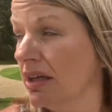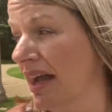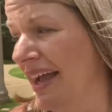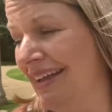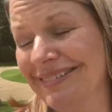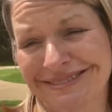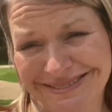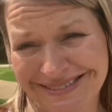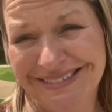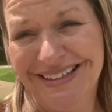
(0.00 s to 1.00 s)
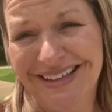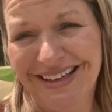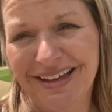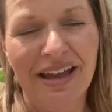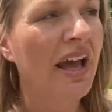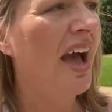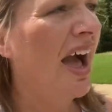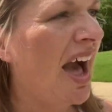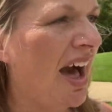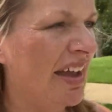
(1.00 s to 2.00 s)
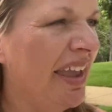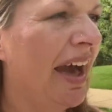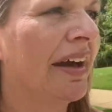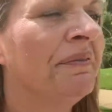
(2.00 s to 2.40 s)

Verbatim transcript: Hey. No, I'm sorry, 2.24. Ah, yeah.